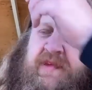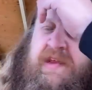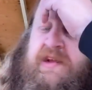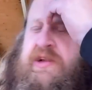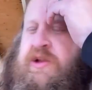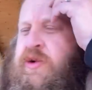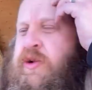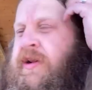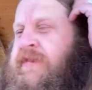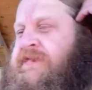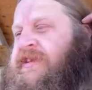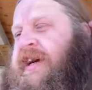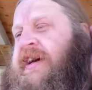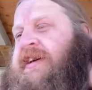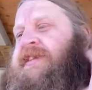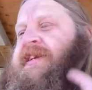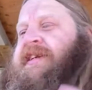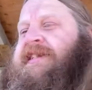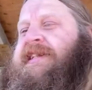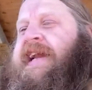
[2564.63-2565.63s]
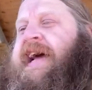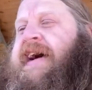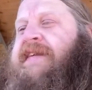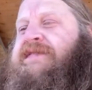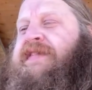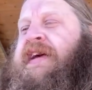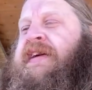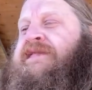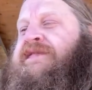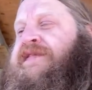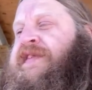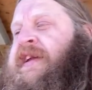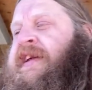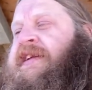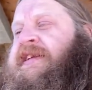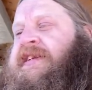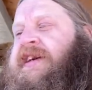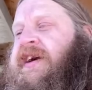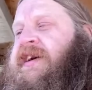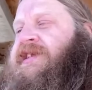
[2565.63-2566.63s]
Lord of Duck doesn't have
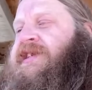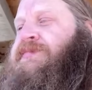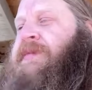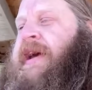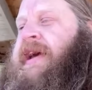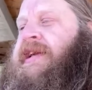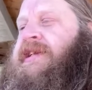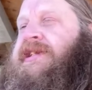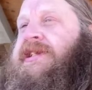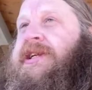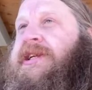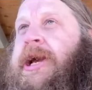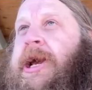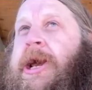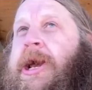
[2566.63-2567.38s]
infinite duck space.